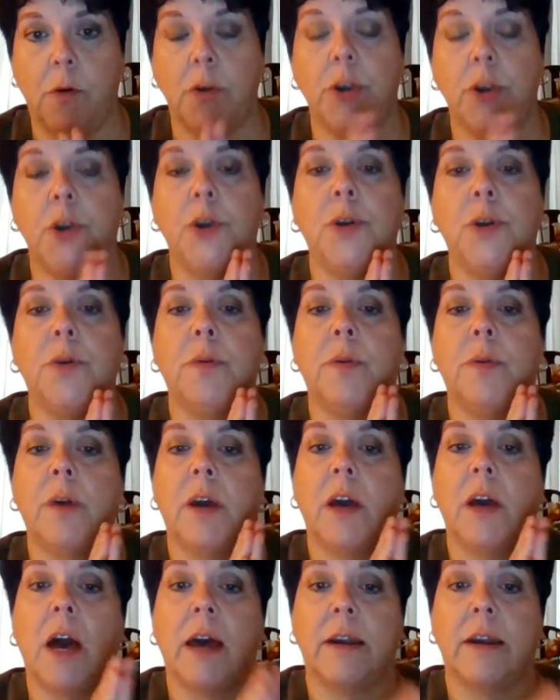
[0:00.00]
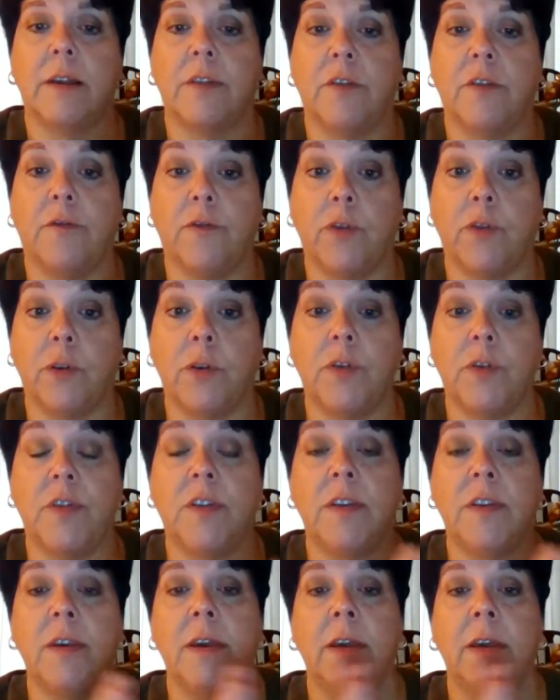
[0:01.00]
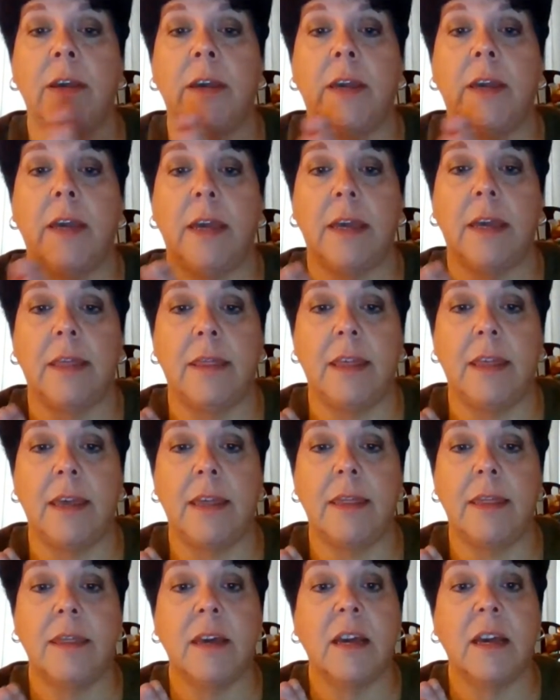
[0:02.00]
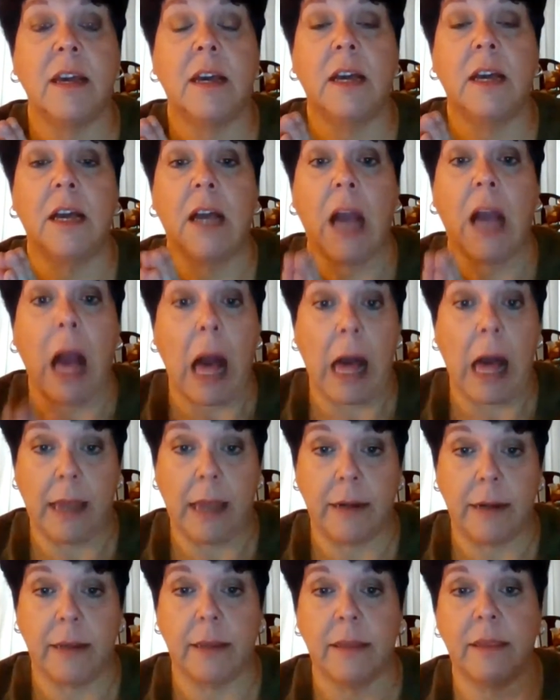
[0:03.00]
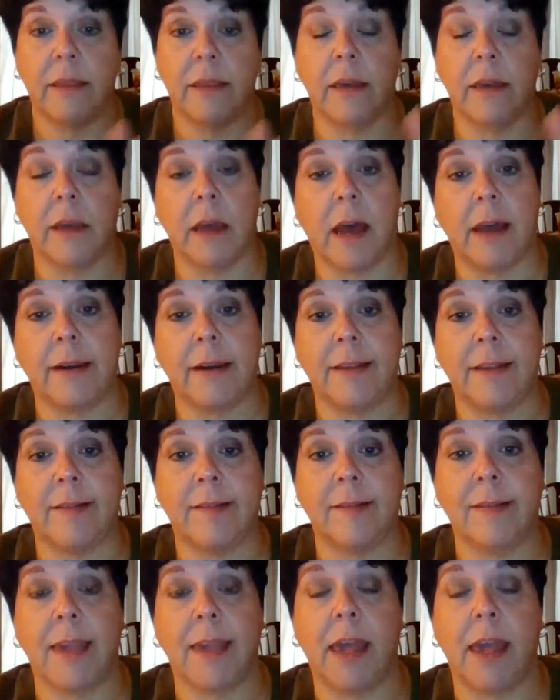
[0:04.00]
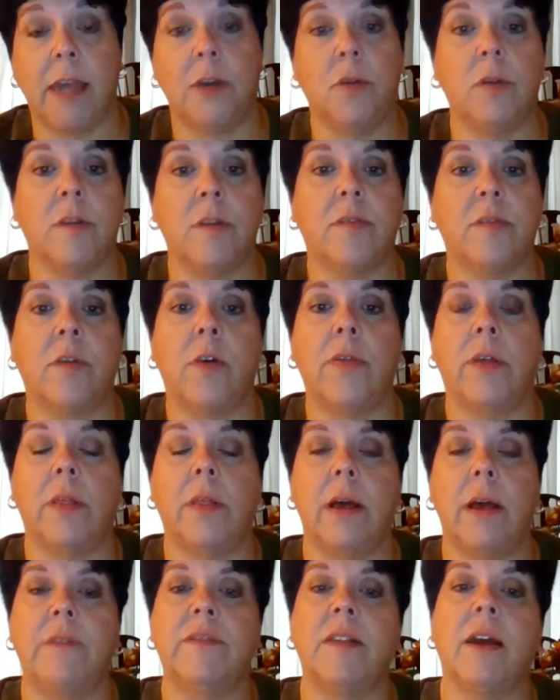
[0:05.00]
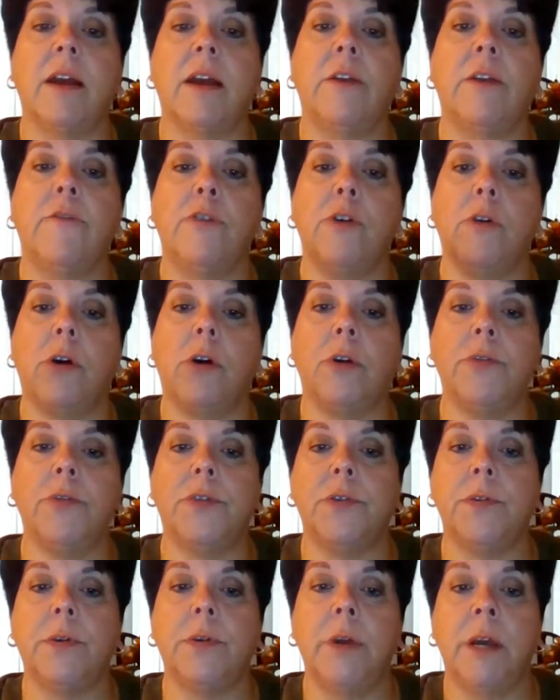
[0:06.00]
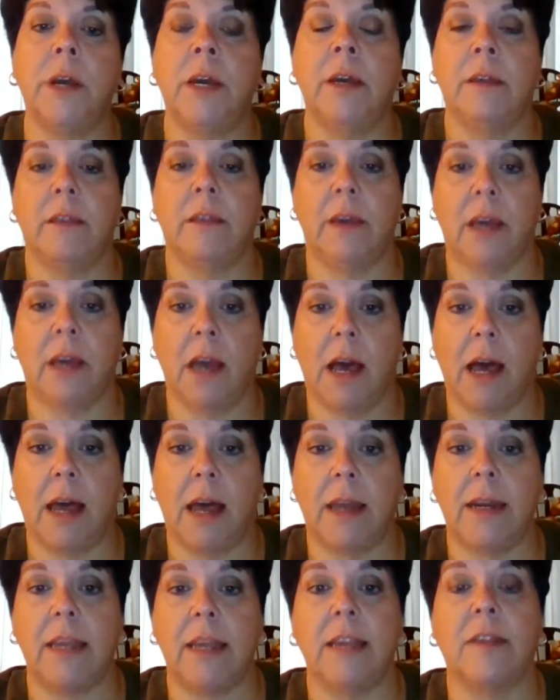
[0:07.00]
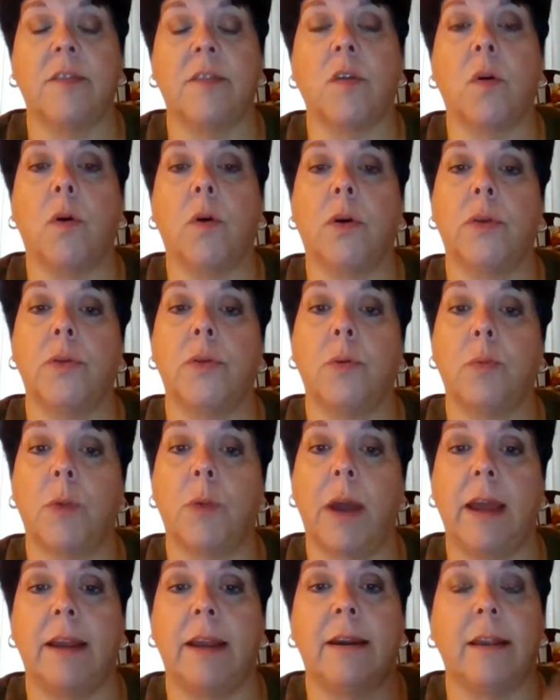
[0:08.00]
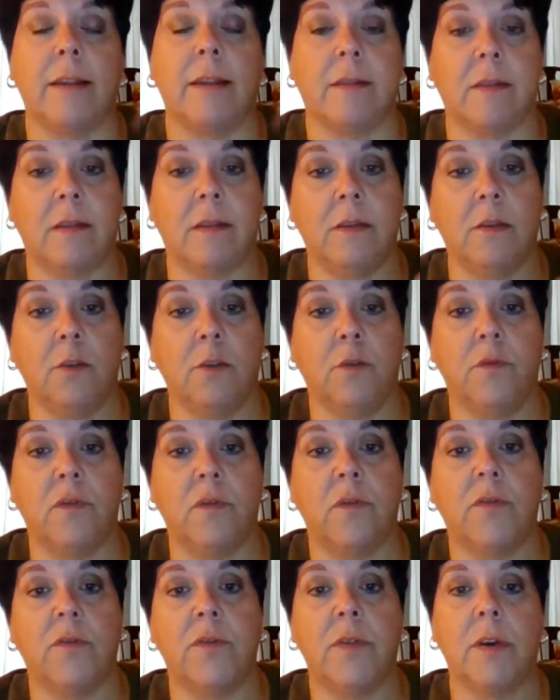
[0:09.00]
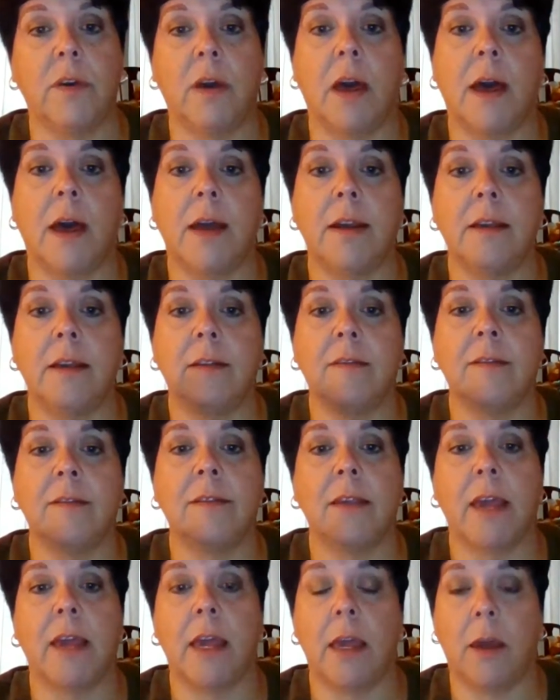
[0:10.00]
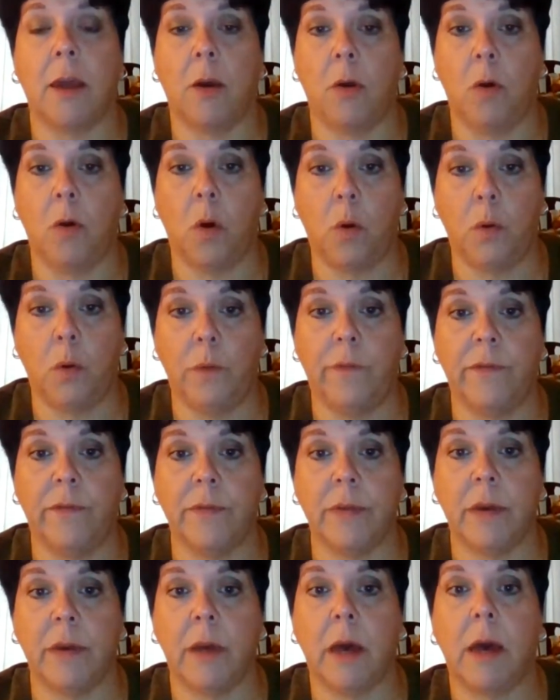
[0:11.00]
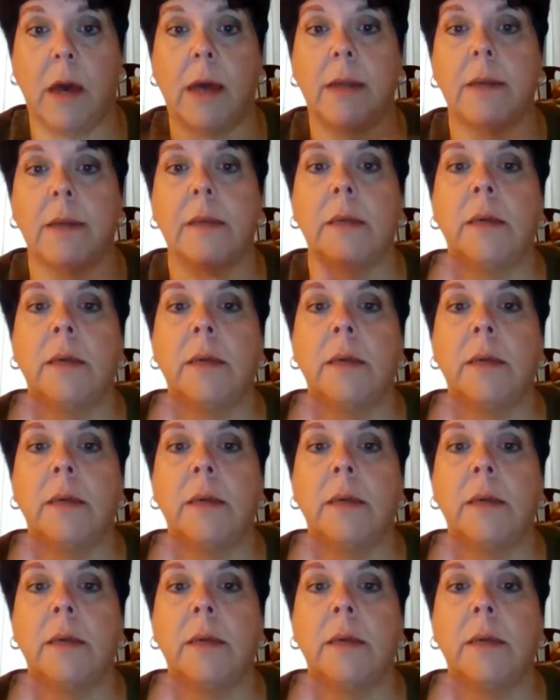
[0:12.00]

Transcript: You do the goddess first, and then the god. The goddess's candle is on the left side of your altar. The god is on the right. It's silver for the goddess and gold for the god.